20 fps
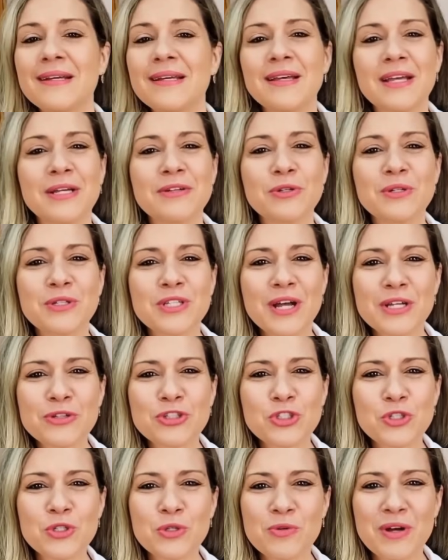If you're not
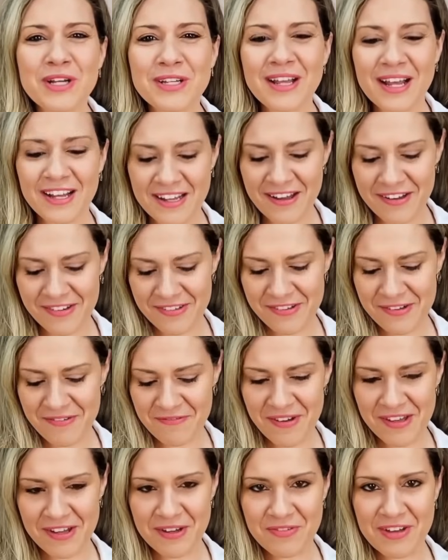sure where that is, the
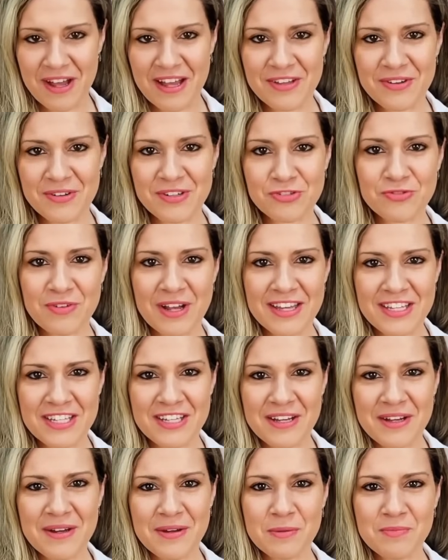video title is right
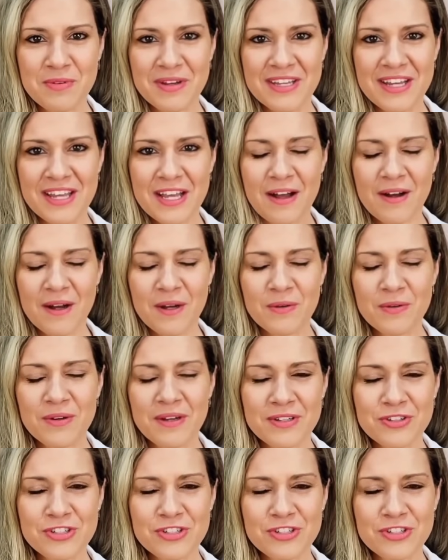here with an arrow.